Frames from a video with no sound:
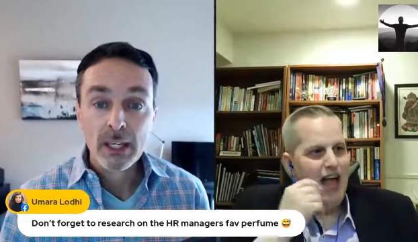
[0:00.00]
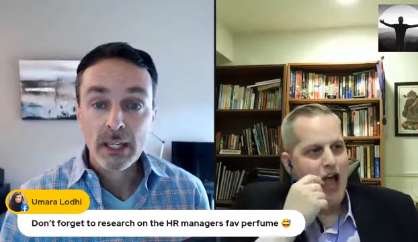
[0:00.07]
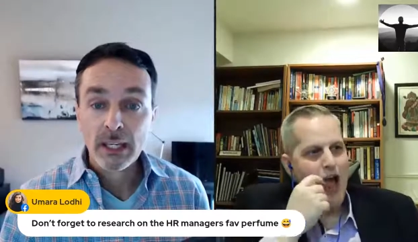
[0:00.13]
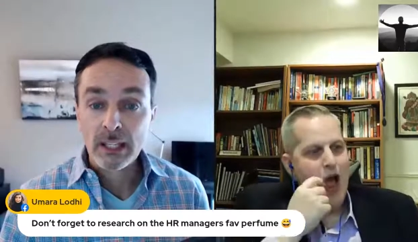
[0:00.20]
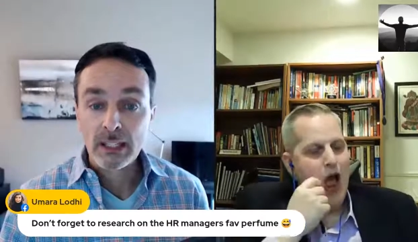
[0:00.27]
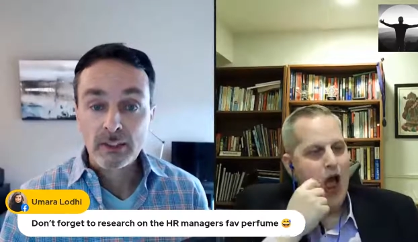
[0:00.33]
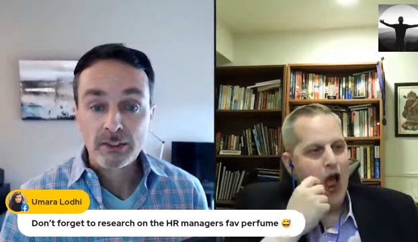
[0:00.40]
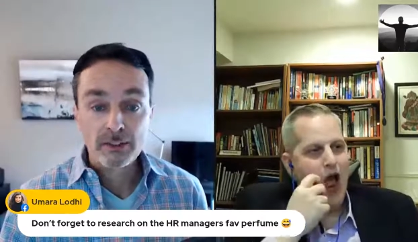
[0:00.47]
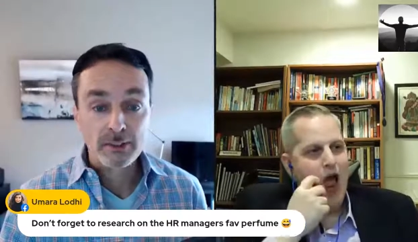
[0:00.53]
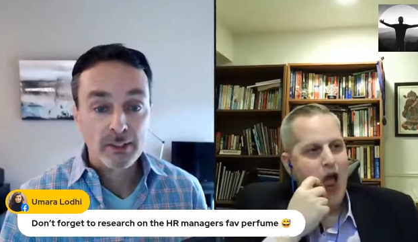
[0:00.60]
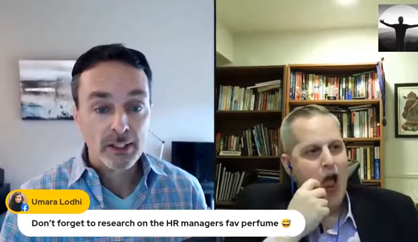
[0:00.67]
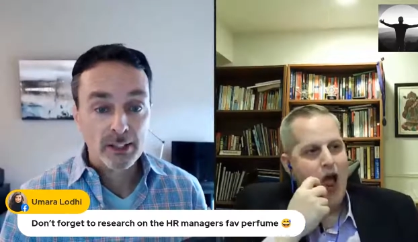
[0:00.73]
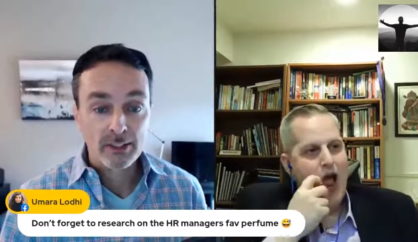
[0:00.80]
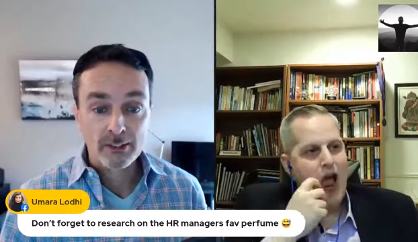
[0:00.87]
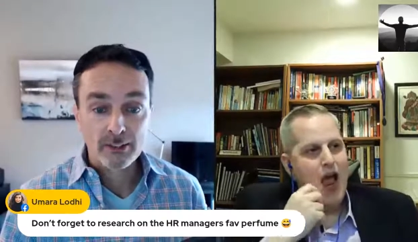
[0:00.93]
Speaker 1: He's
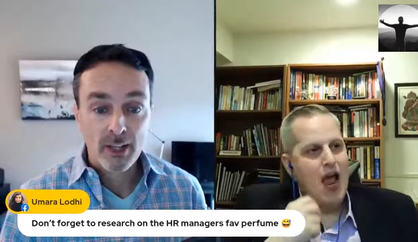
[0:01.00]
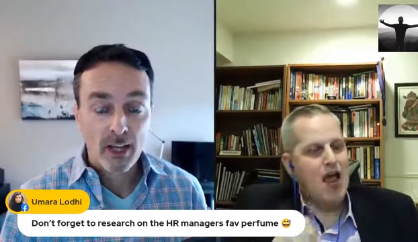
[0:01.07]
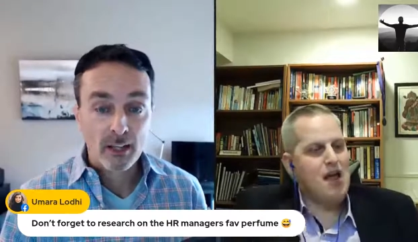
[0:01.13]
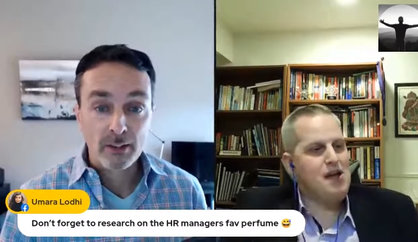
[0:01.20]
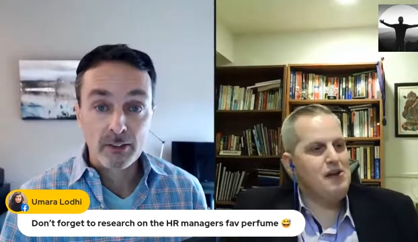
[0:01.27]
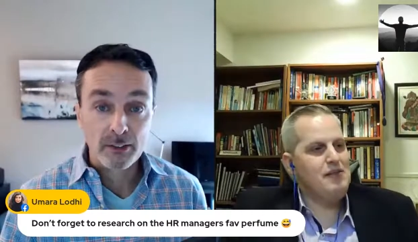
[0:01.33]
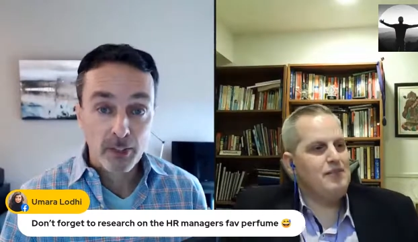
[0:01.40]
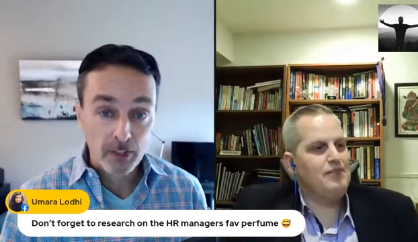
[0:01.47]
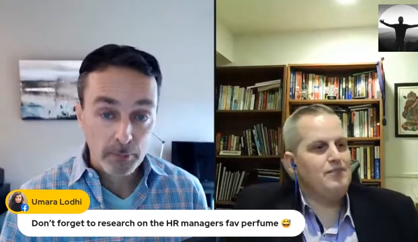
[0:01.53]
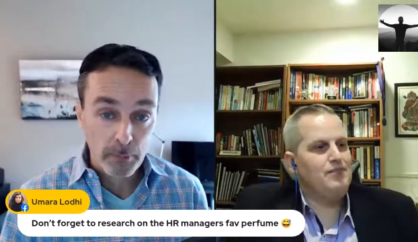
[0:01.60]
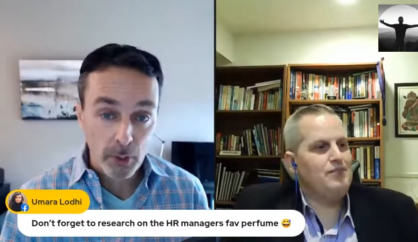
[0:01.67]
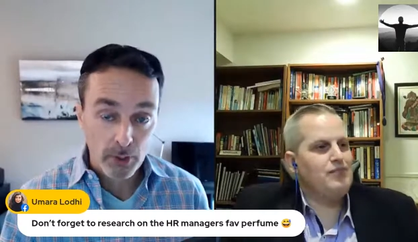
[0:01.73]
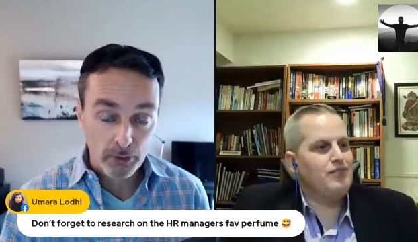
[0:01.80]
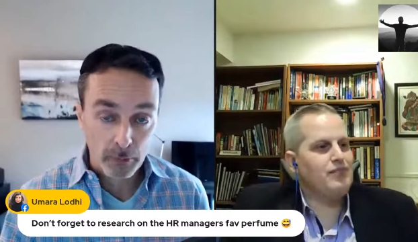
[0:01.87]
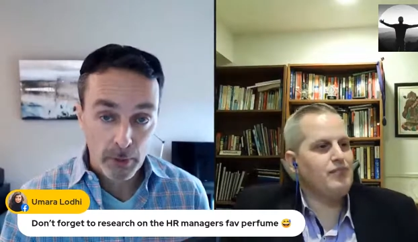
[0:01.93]
he's got six
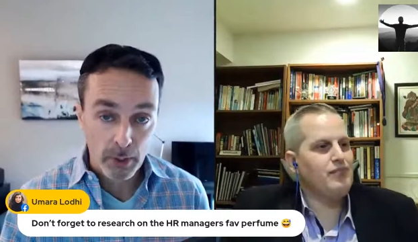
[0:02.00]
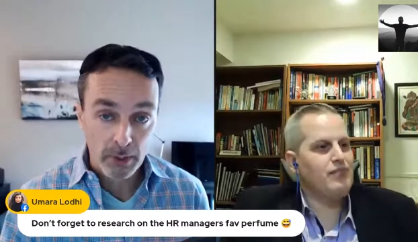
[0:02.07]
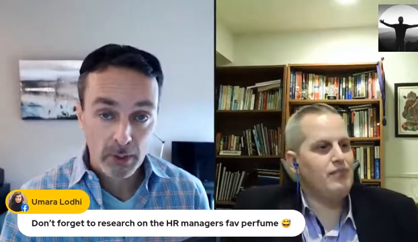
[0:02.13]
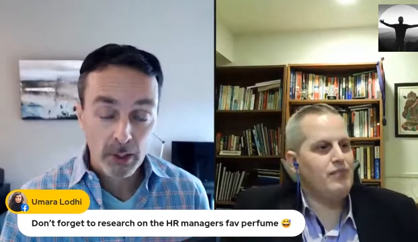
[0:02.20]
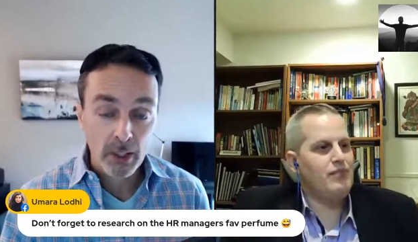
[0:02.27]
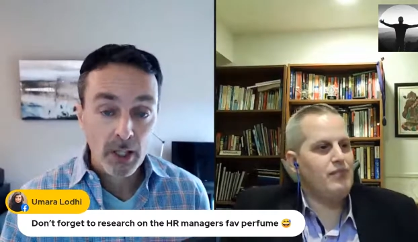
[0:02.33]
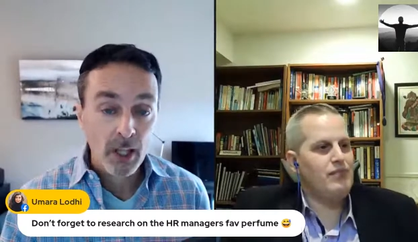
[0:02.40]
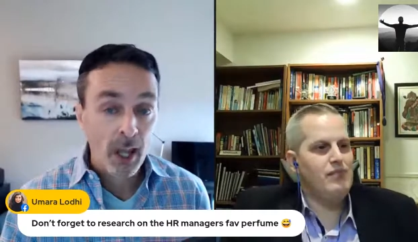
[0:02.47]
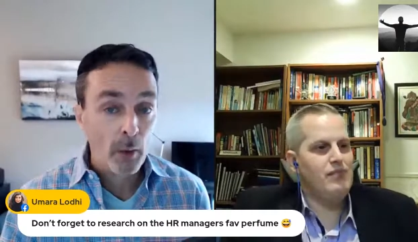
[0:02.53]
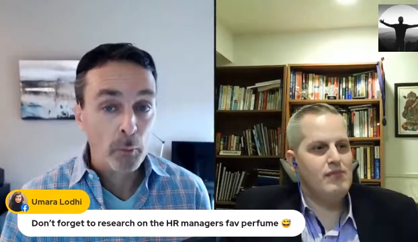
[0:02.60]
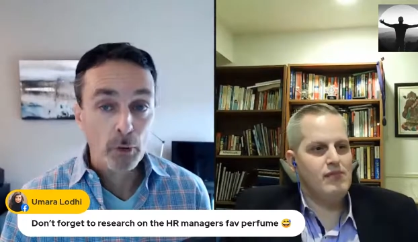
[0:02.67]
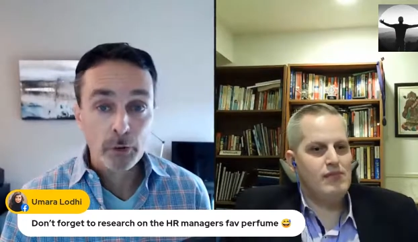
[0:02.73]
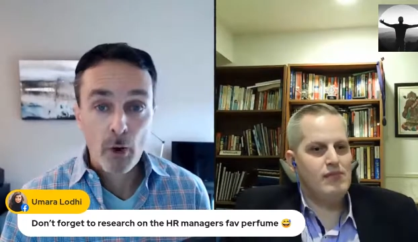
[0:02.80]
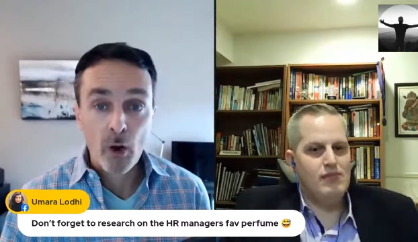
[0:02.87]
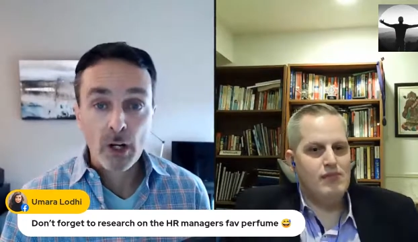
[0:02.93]
books written, and
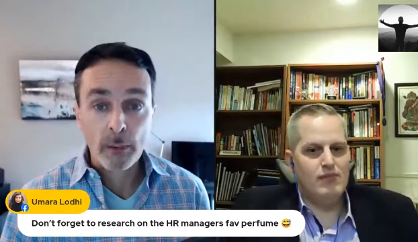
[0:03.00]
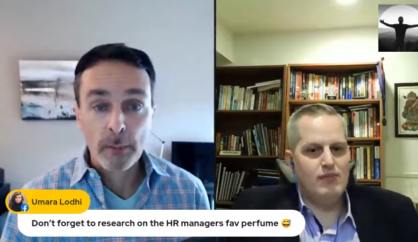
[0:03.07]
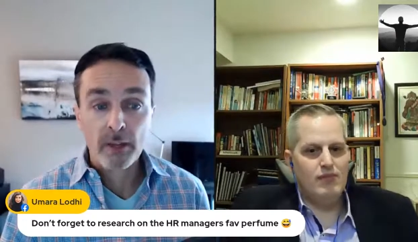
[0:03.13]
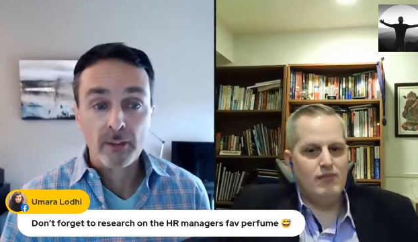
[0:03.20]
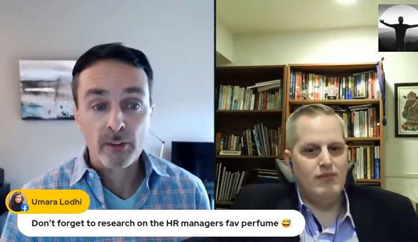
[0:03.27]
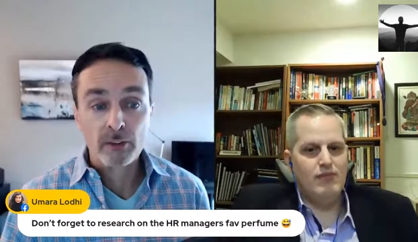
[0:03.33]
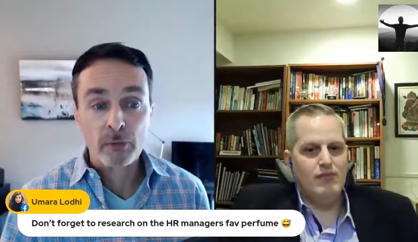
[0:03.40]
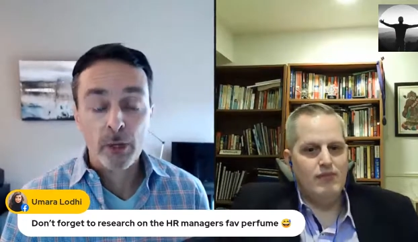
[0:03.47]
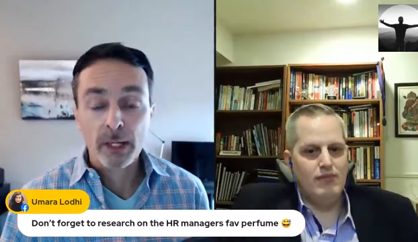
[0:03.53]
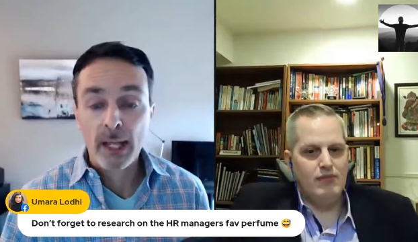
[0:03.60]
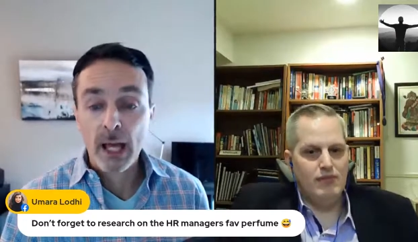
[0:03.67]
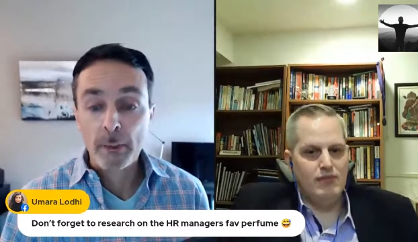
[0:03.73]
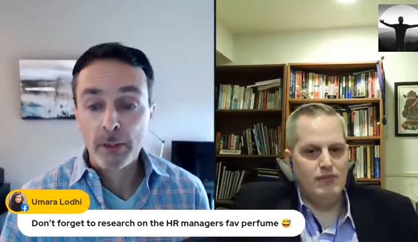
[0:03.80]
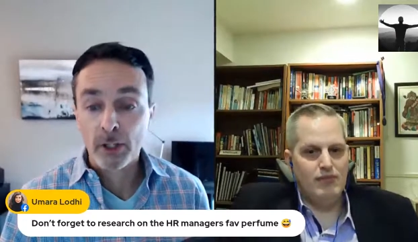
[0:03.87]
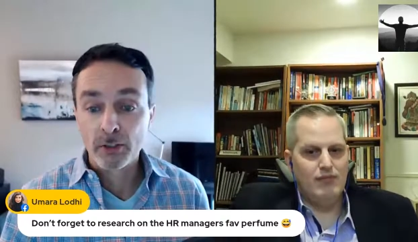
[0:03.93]
we're talking about this right
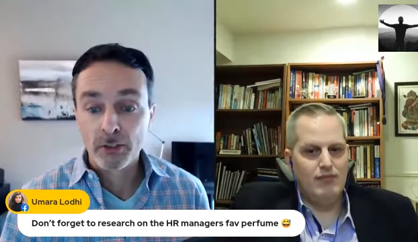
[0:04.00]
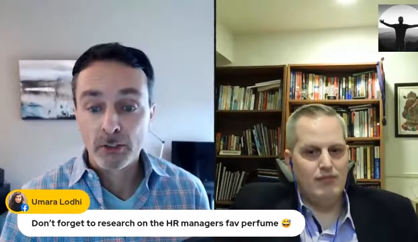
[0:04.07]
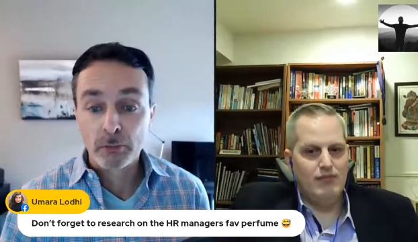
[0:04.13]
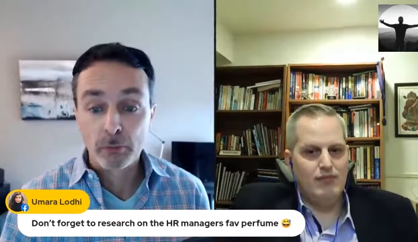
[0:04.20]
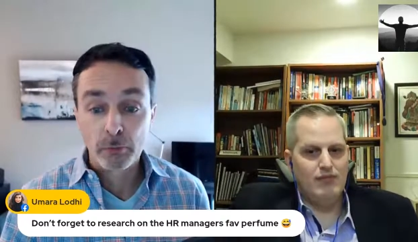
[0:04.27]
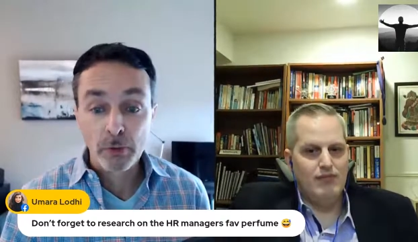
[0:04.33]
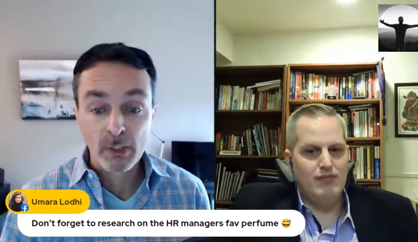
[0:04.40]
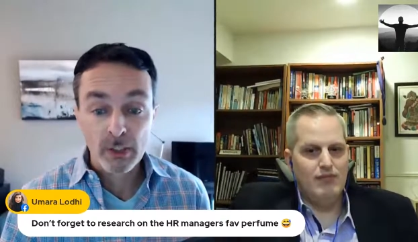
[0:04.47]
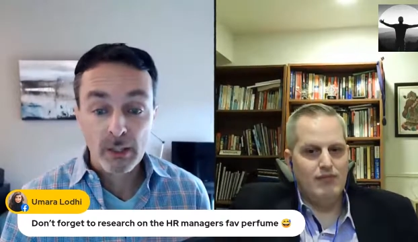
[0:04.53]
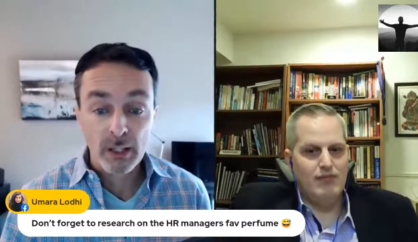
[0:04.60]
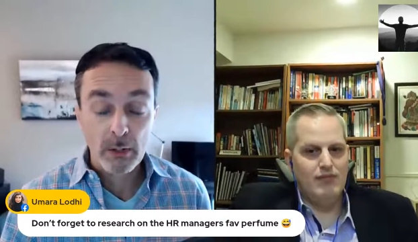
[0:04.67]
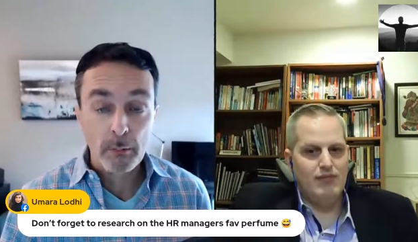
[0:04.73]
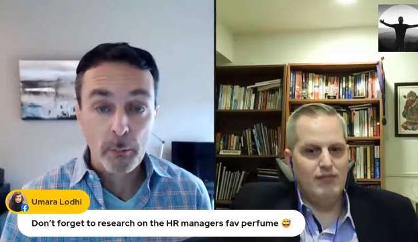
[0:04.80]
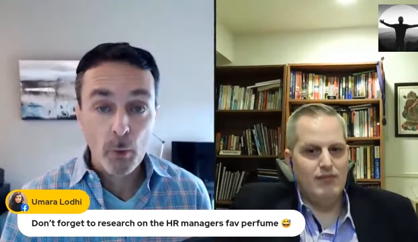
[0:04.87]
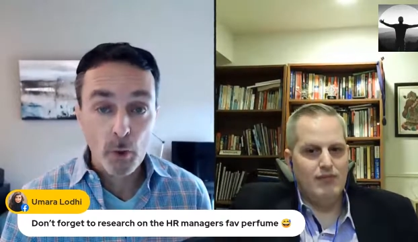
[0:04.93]
now because it's really
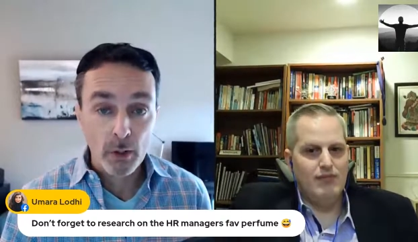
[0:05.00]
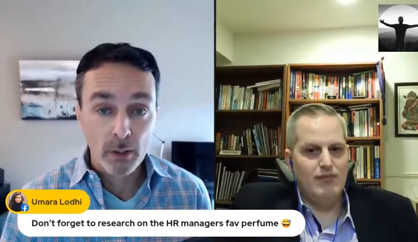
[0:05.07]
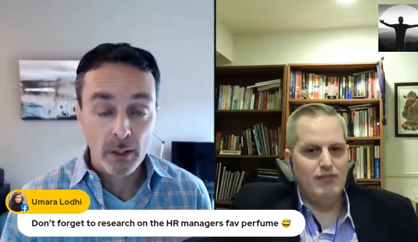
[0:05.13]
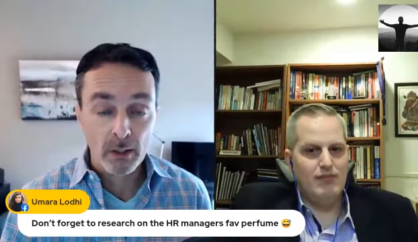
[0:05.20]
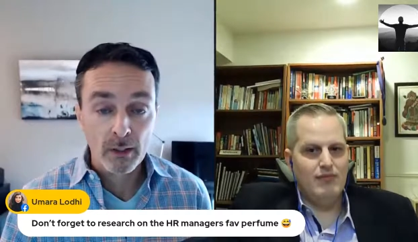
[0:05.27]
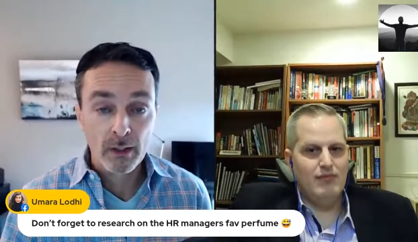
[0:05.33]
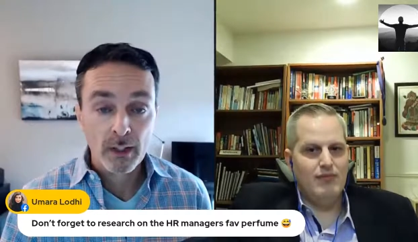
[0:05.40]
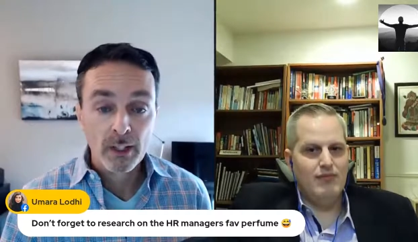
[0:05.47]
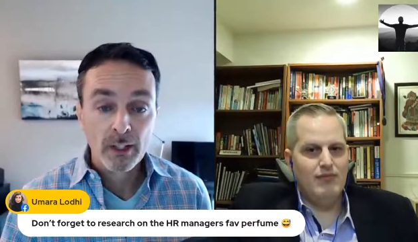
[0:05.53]
important